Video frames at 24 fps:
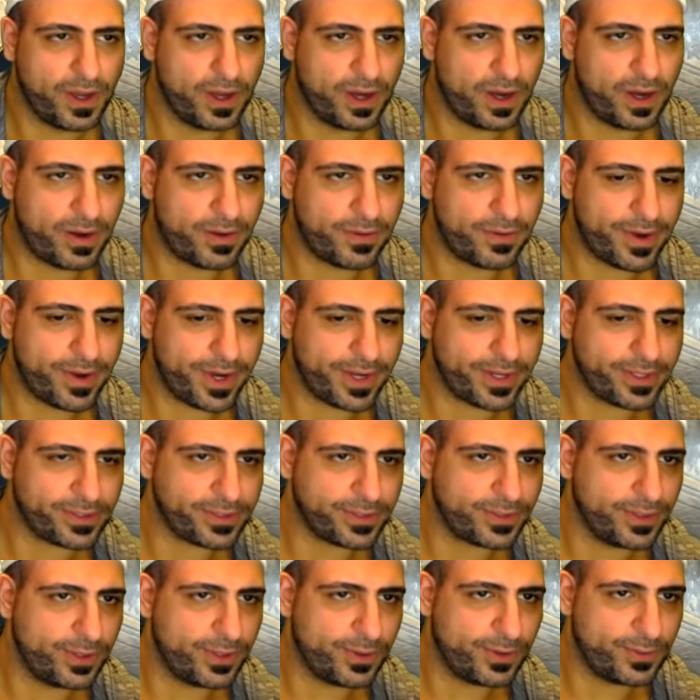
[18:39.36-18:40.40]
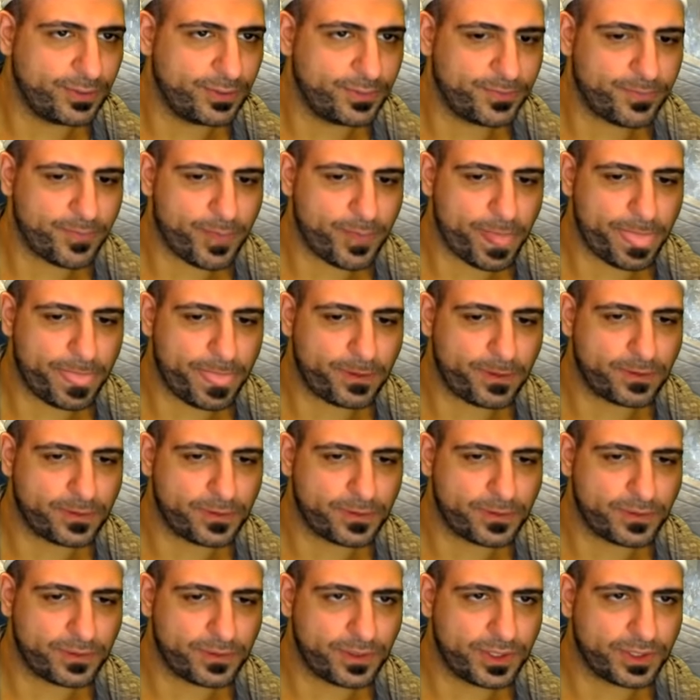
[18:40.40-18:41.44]
All right, so
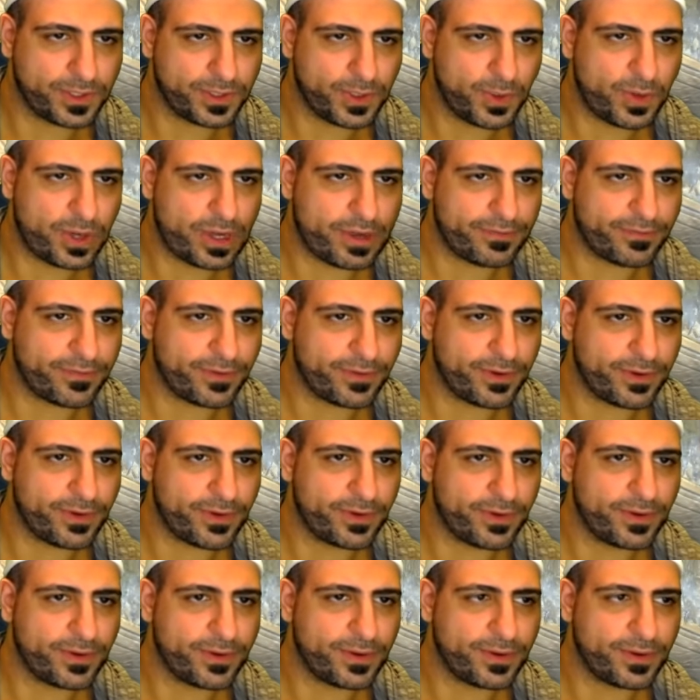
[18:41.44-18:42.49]
let's go after